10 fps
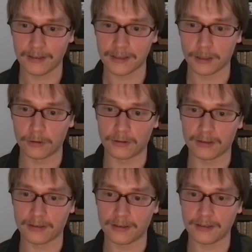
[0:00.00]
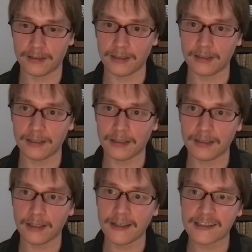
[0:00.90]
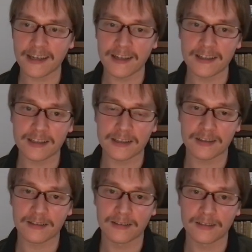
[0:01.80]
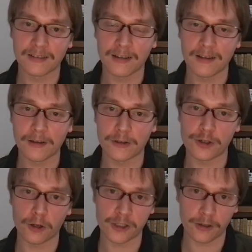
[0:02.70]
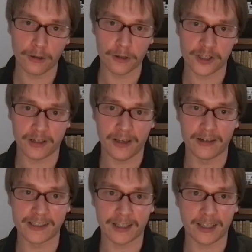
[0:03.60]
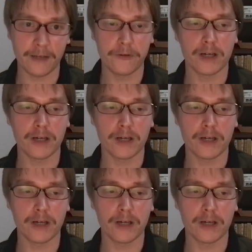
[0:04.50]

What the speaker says: So in a sense, the Chochikun logic here is that if you